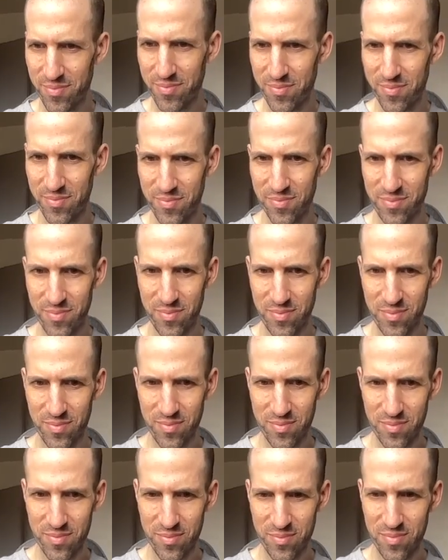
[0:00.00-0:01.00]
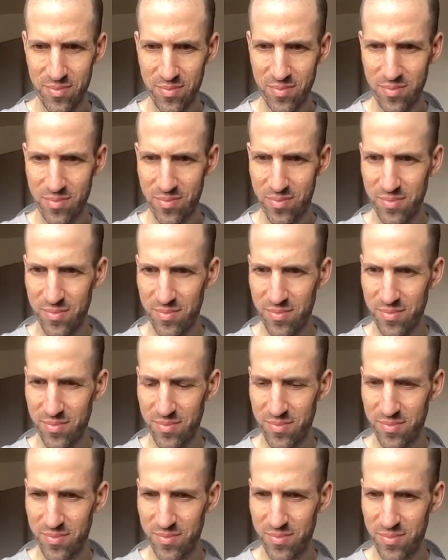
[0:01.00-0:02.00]

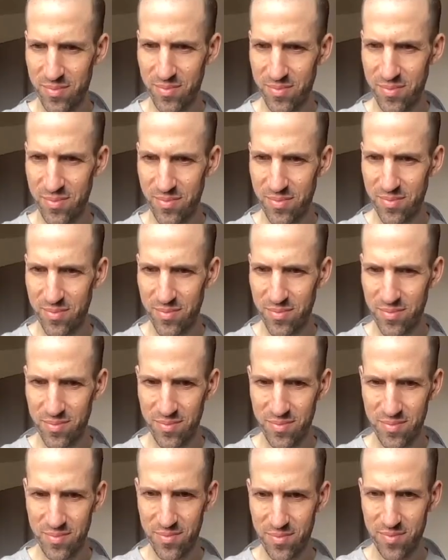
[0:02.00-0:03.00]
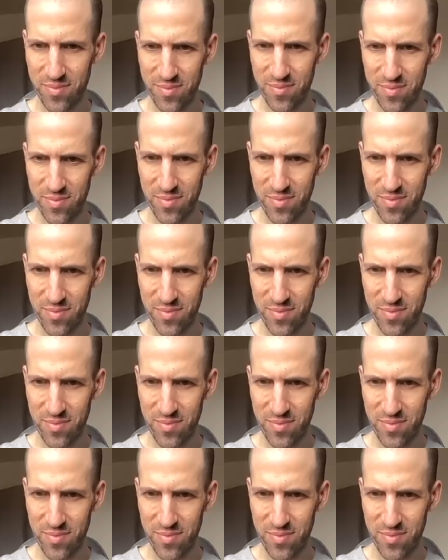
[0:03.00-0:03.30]
[no speech]